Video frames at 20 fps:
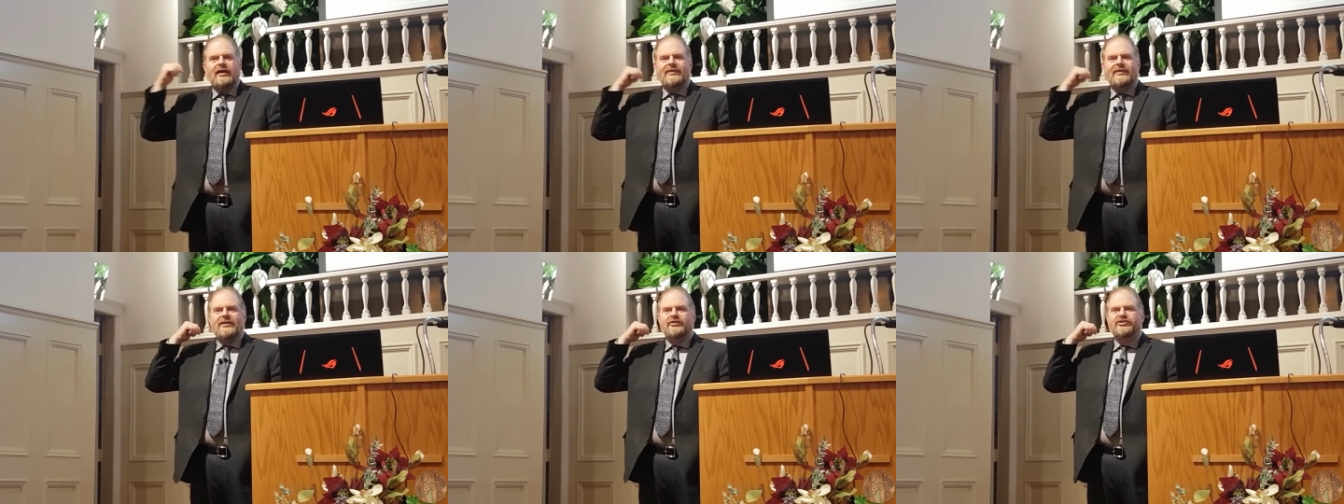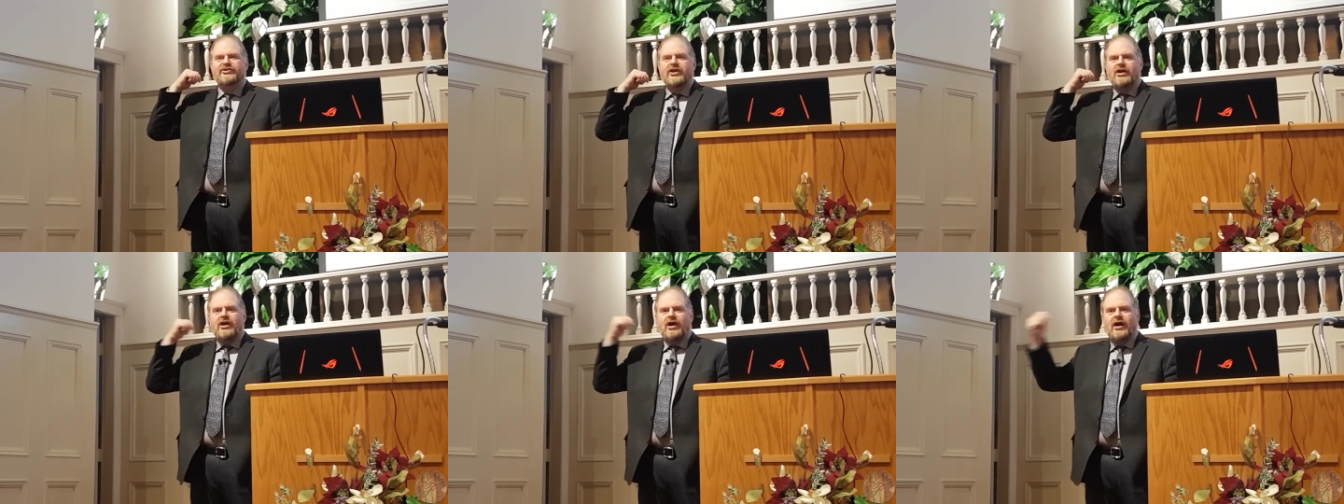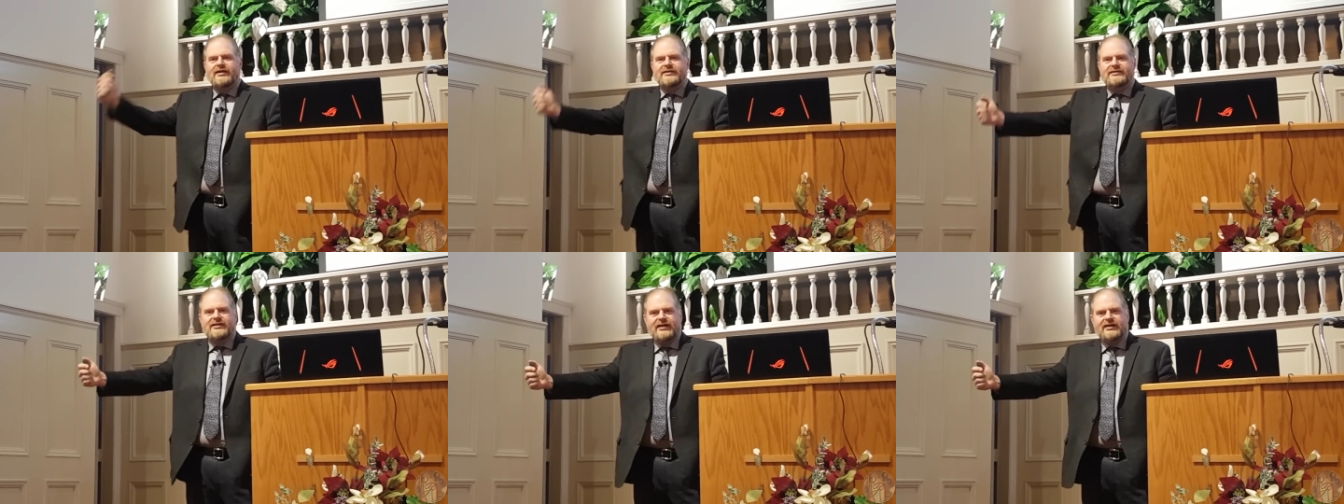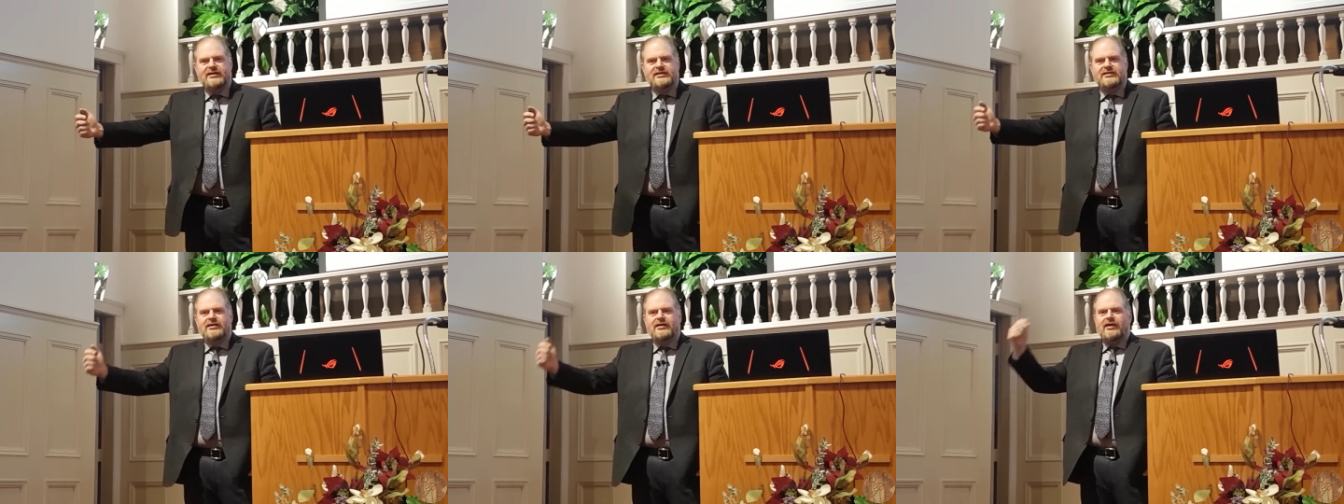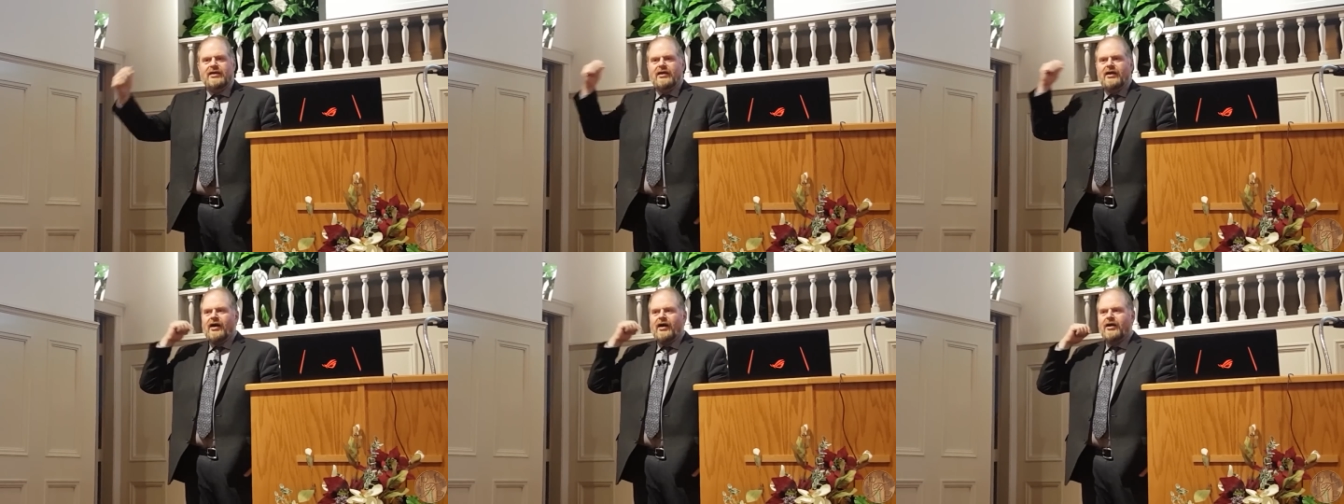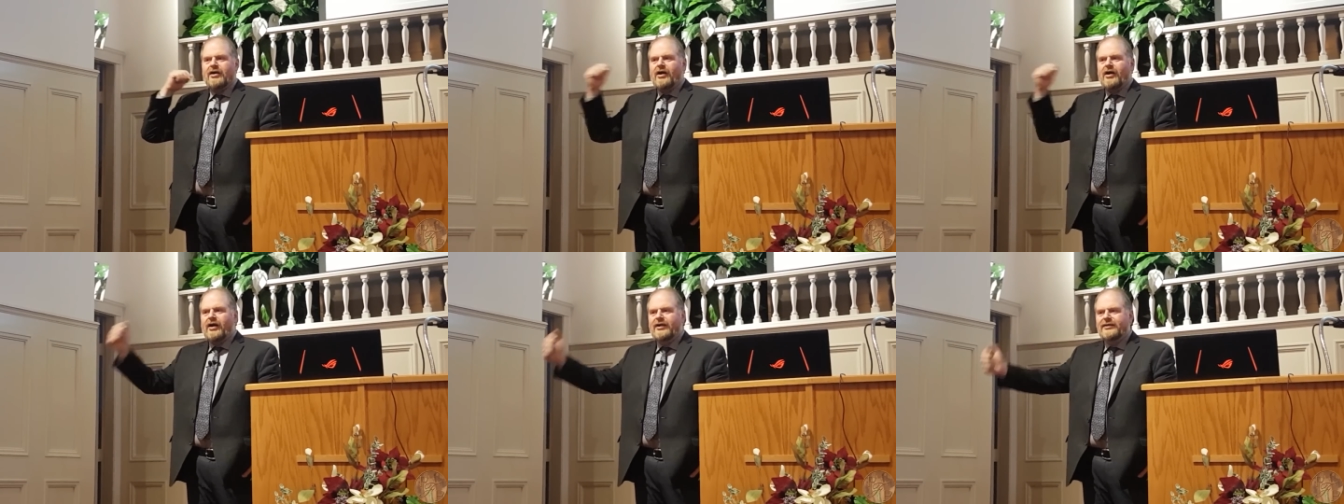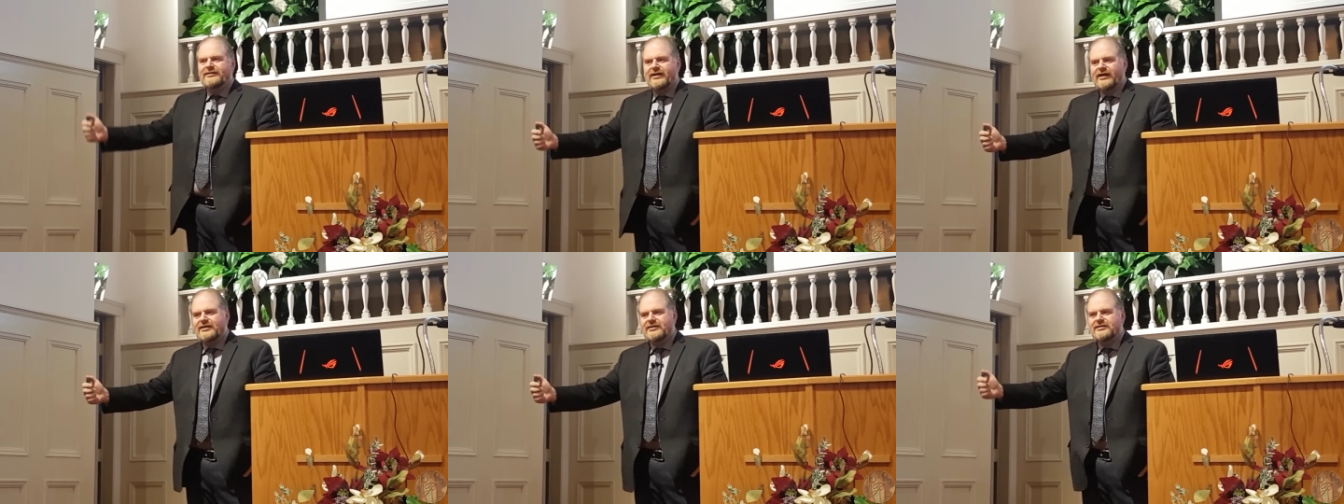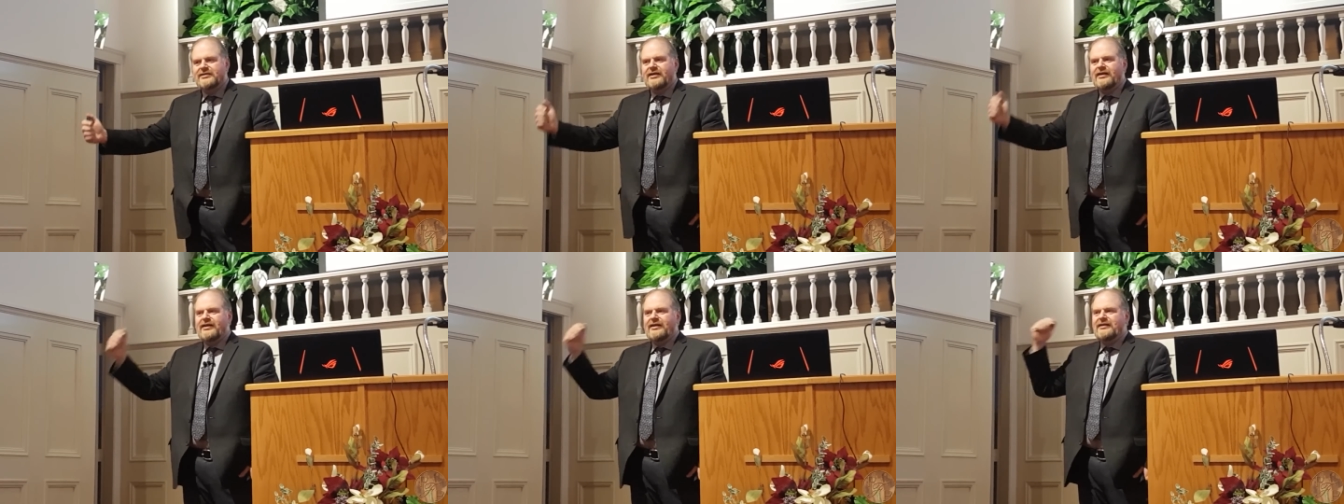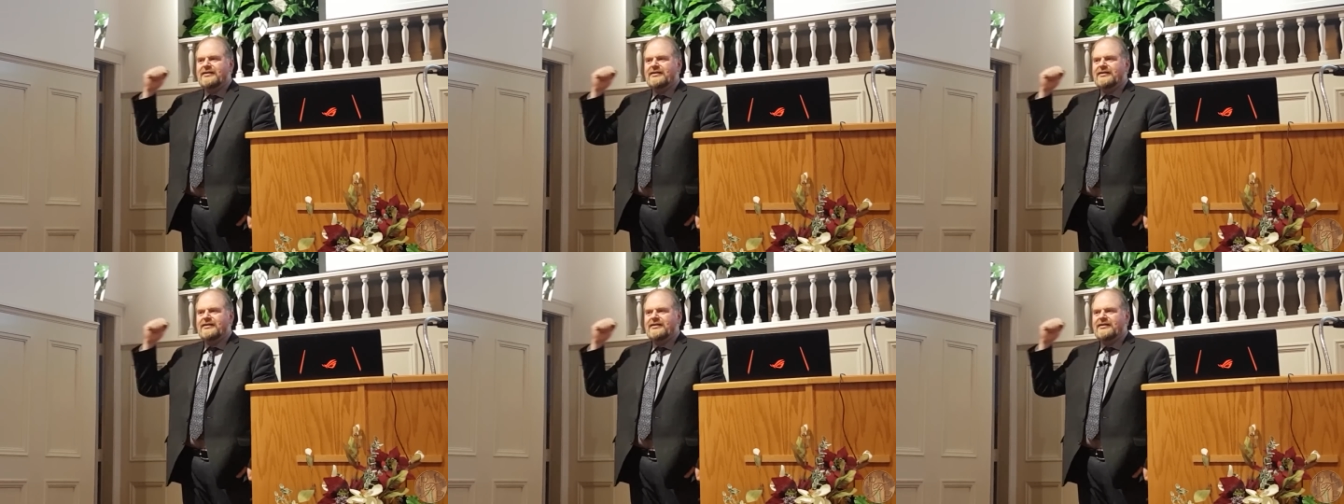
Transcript: There's a context, a context.